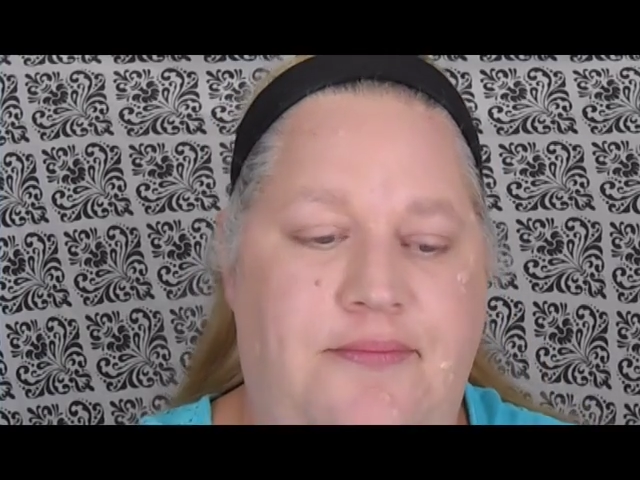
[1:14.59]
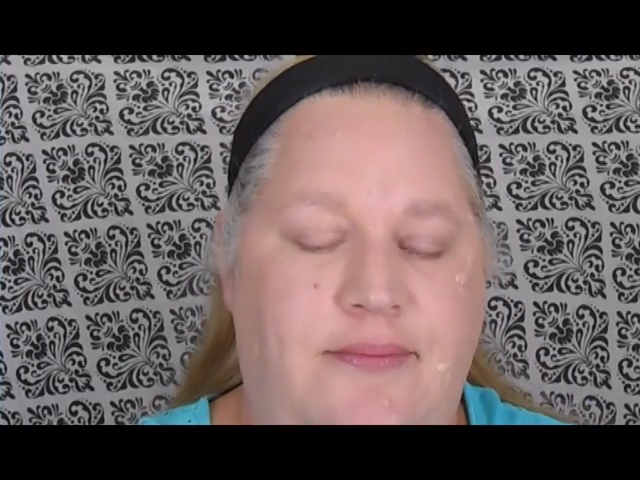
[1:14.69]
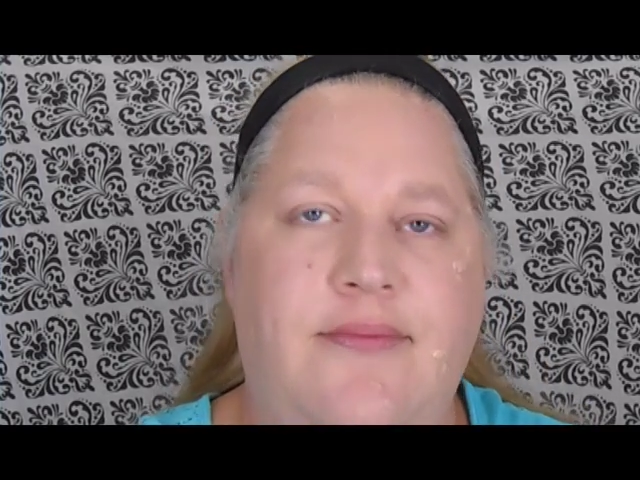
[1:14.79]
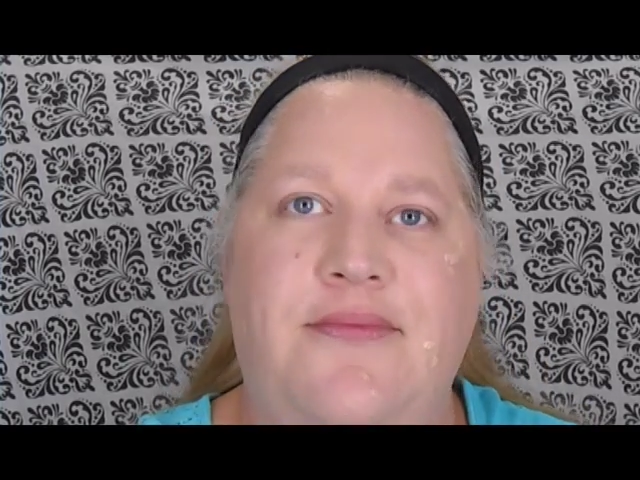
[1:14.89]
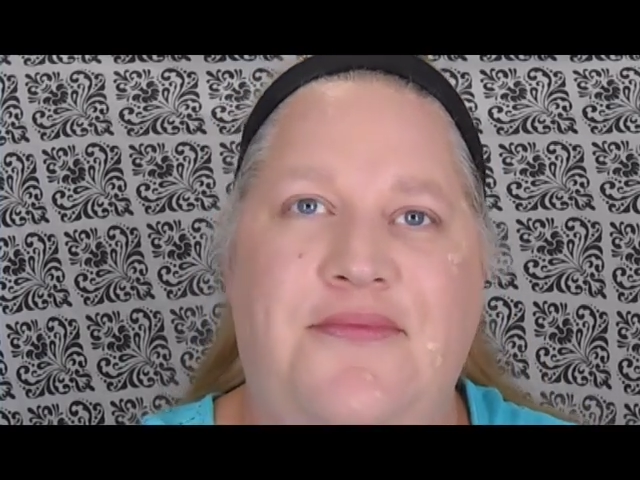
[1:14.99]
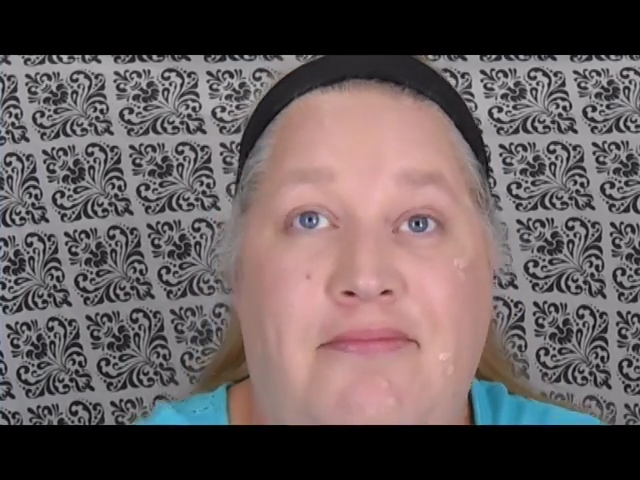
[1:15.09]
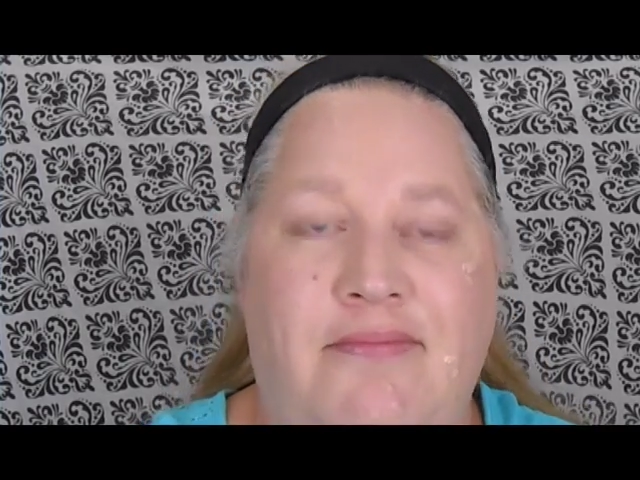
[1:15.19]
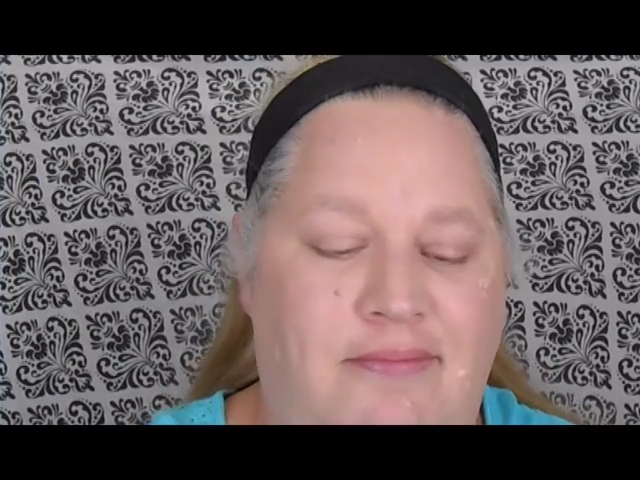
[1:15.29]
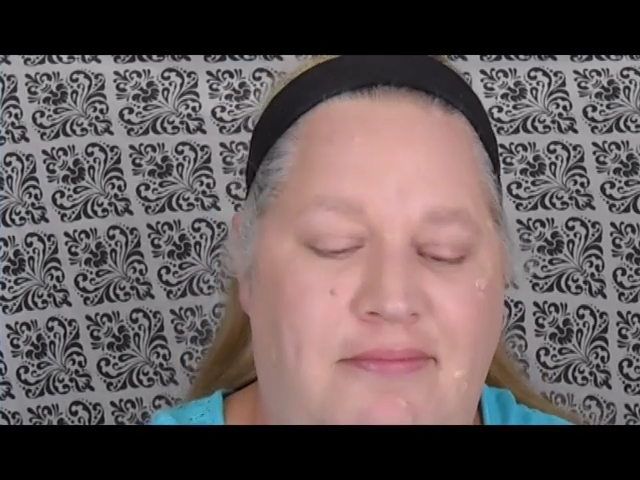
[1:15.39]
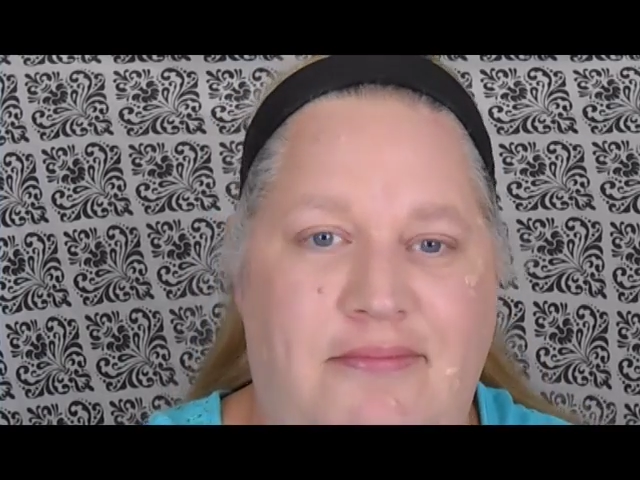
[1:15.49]
so doing
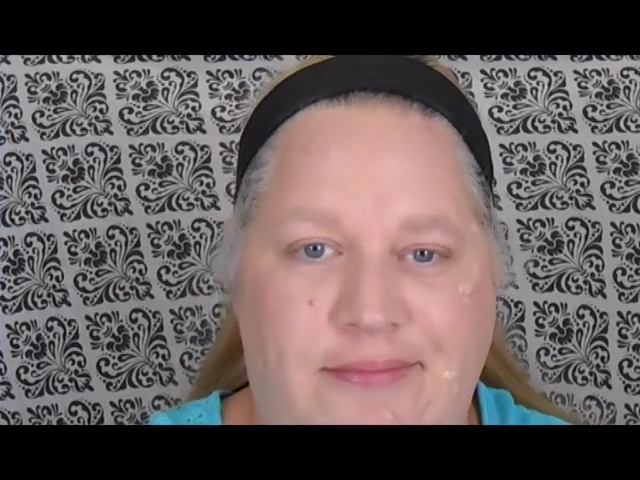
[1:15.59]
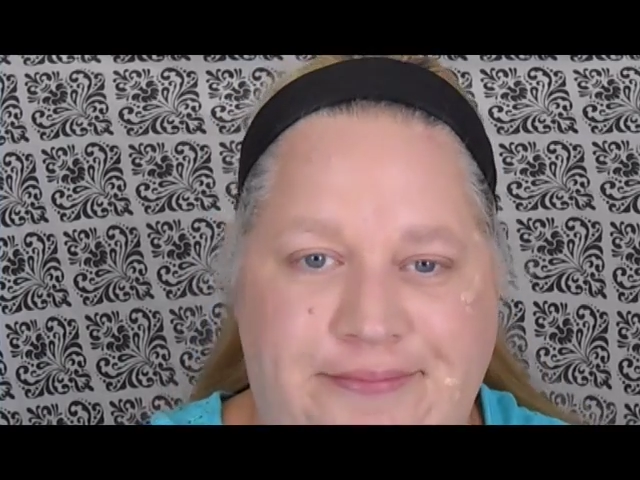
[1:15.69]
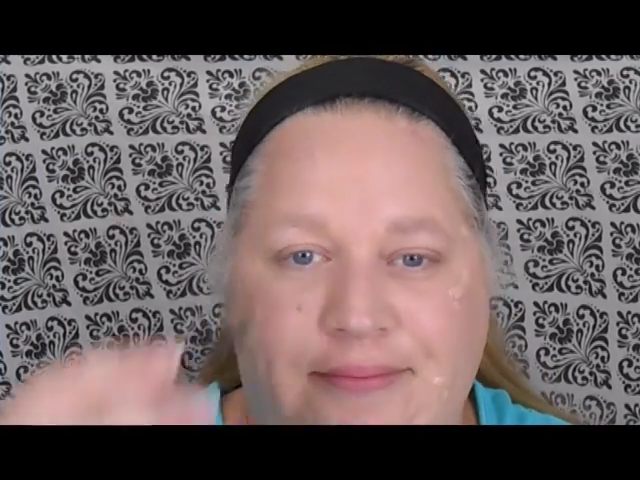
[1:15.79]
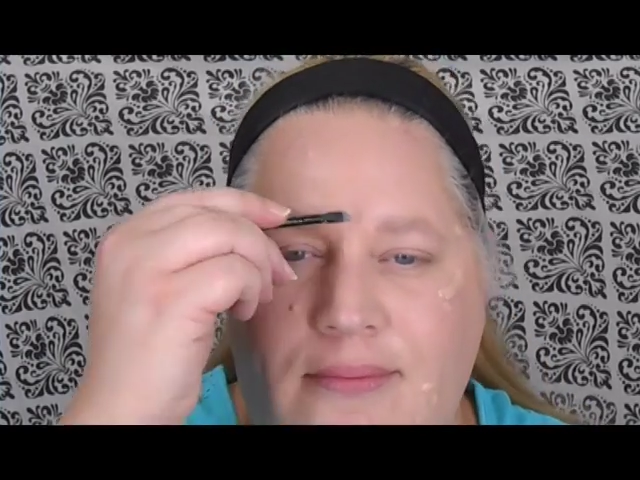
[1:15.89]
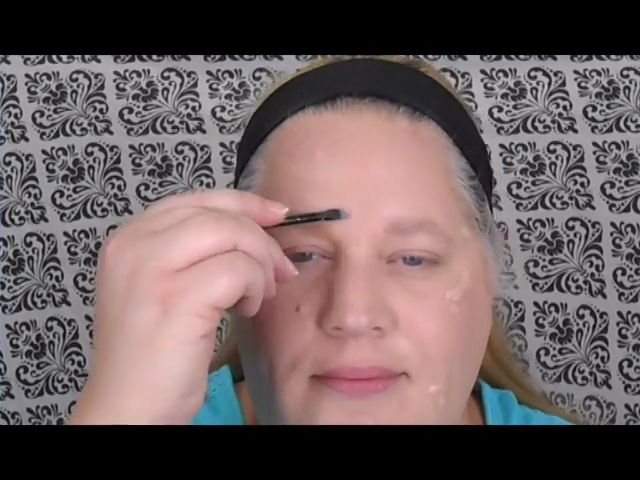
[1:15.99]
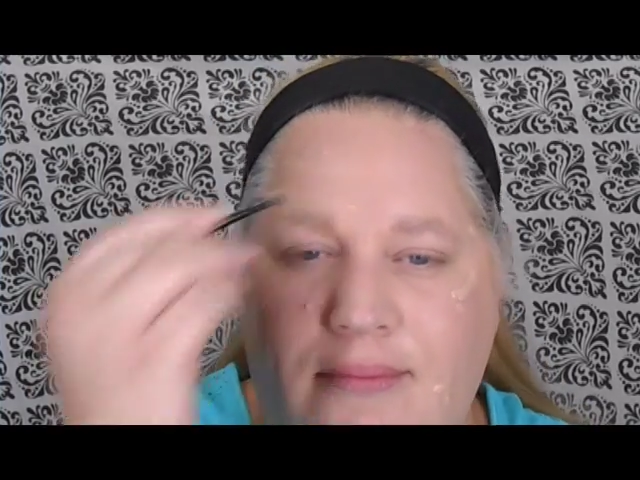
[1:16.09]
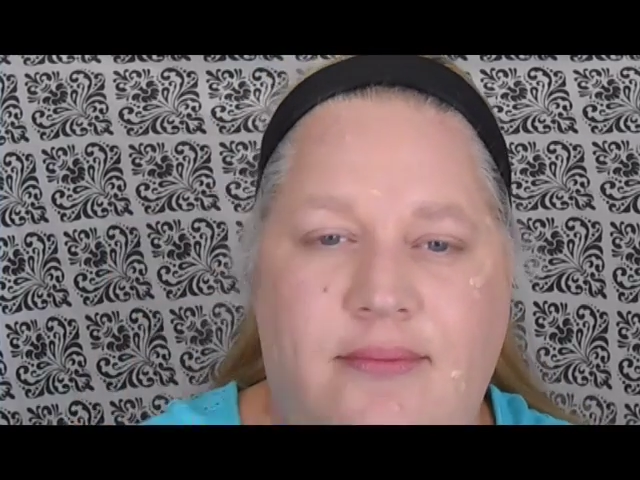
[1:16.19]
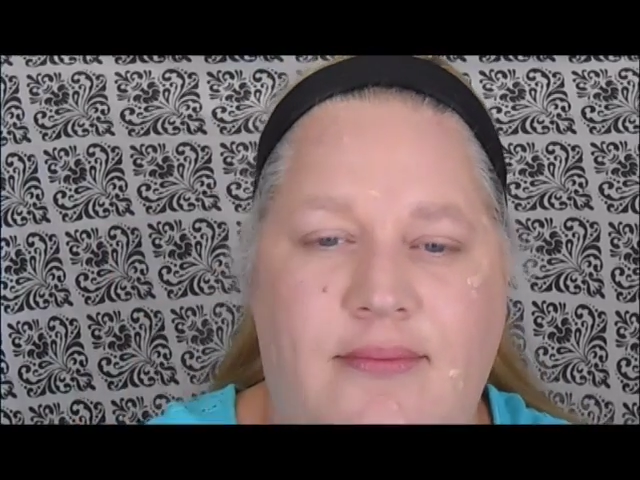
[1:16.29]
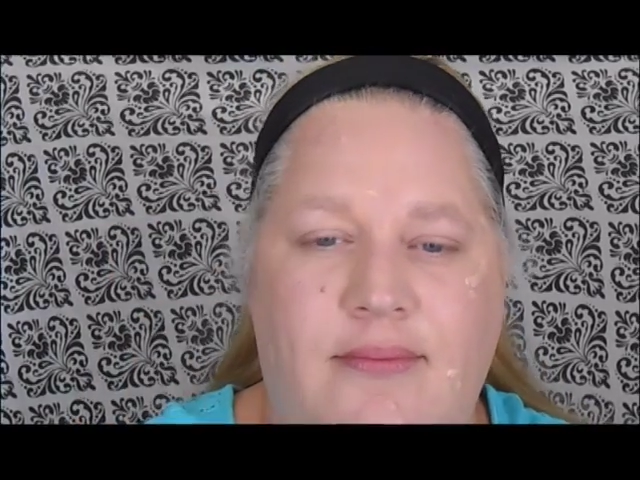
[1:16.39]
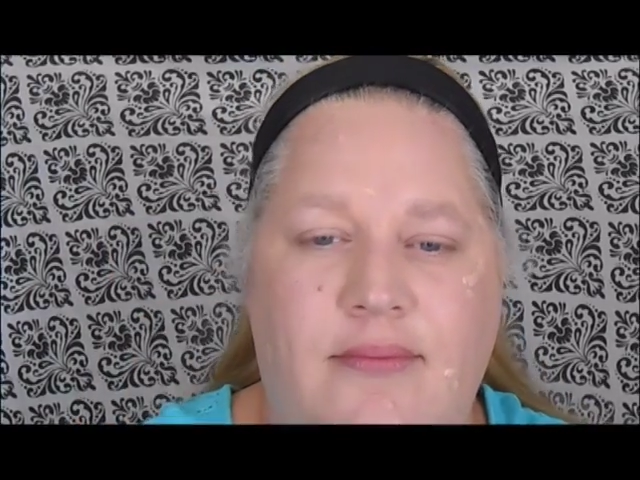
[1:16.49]
a lot of
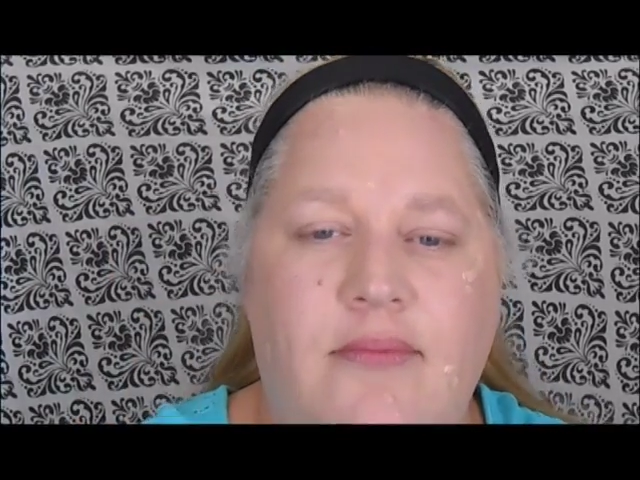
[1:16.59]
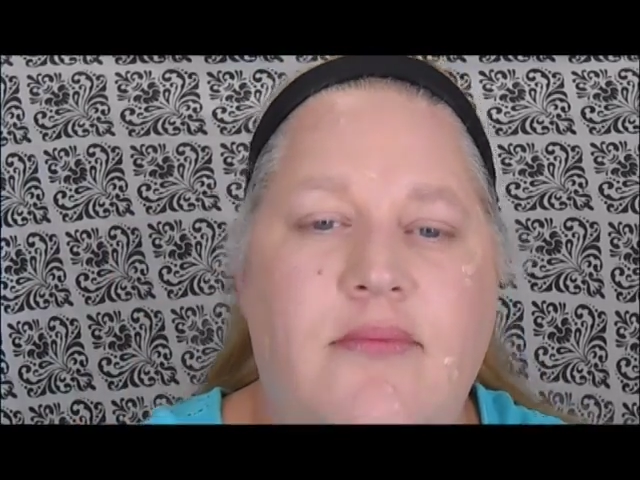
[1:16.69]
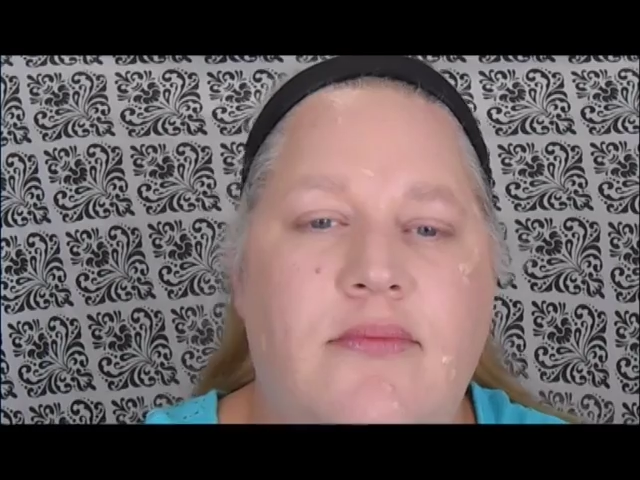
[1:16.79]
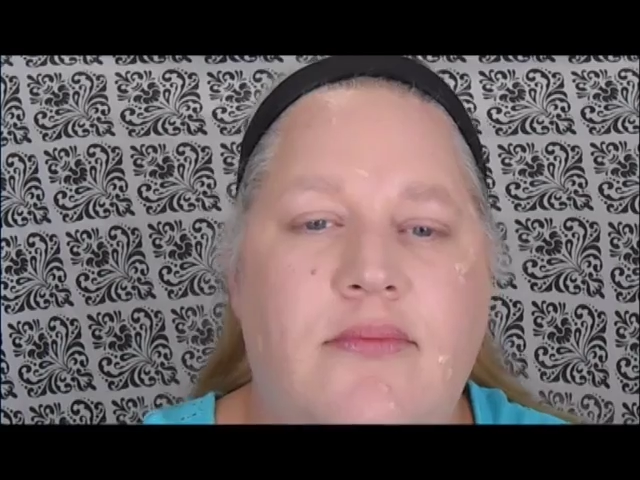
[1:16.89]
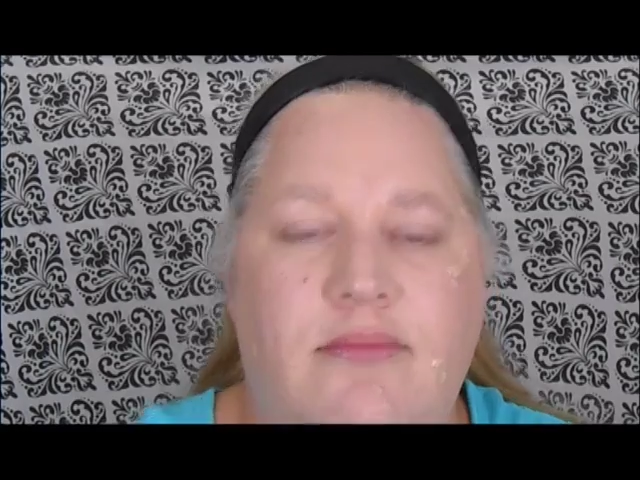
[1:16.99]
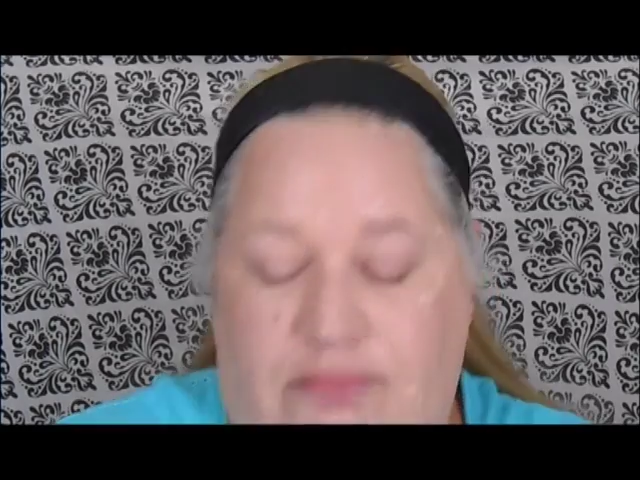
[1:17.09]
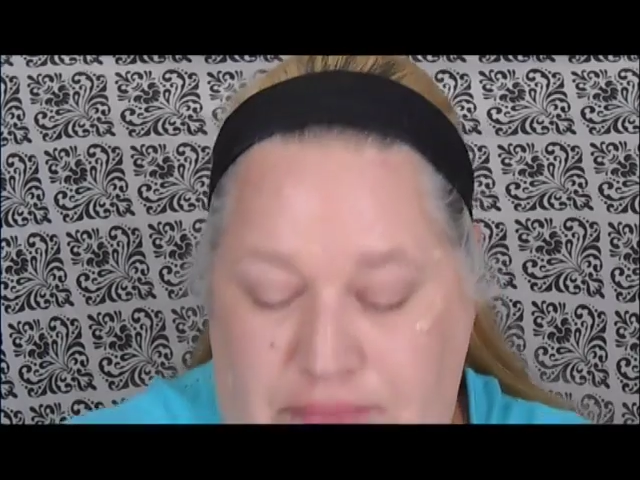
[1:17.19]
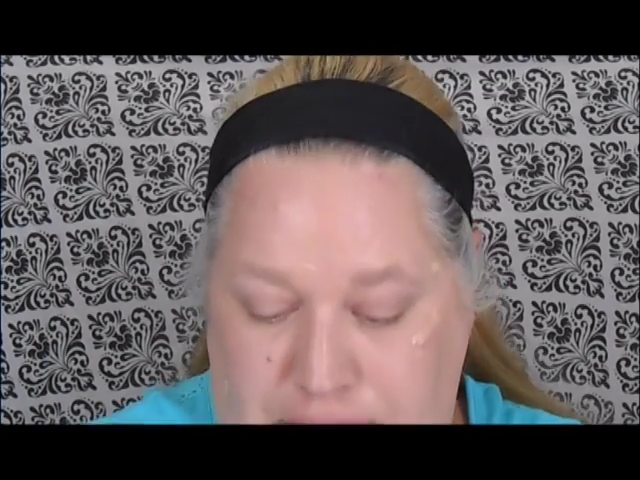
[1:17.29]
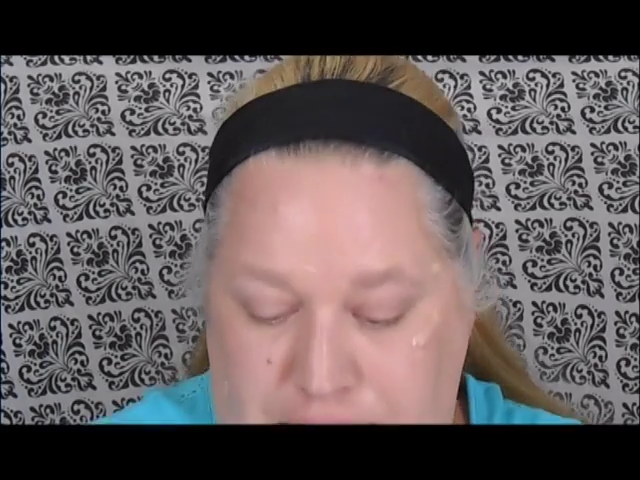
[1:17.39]
cover up this time.